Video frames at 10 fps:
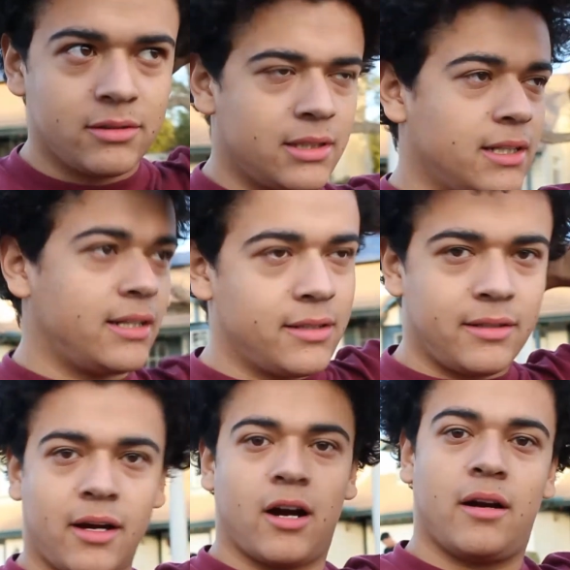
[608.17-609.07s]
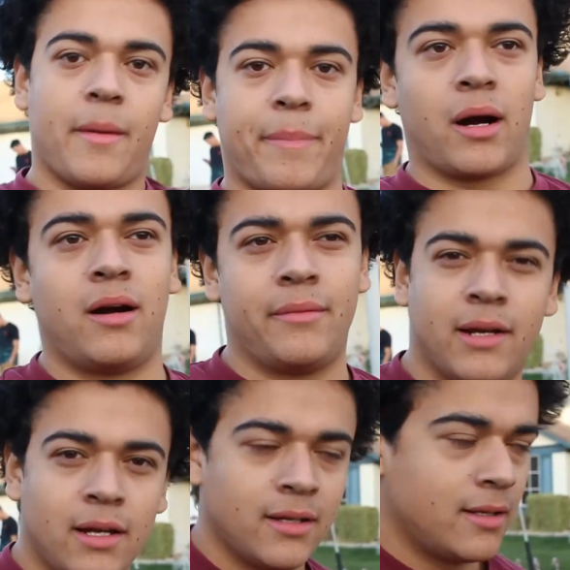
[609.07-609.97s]
the perm.
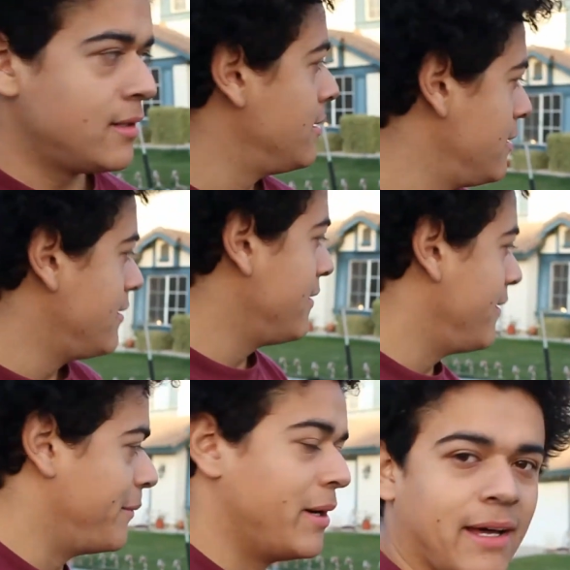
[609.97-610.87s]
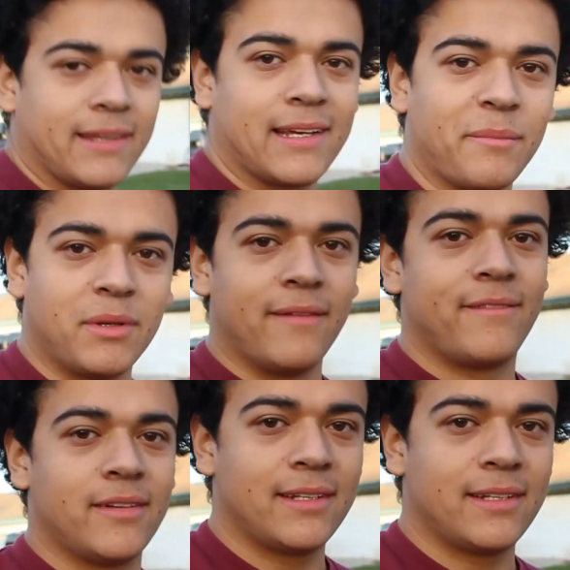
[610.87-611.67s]
But I think I'm done for the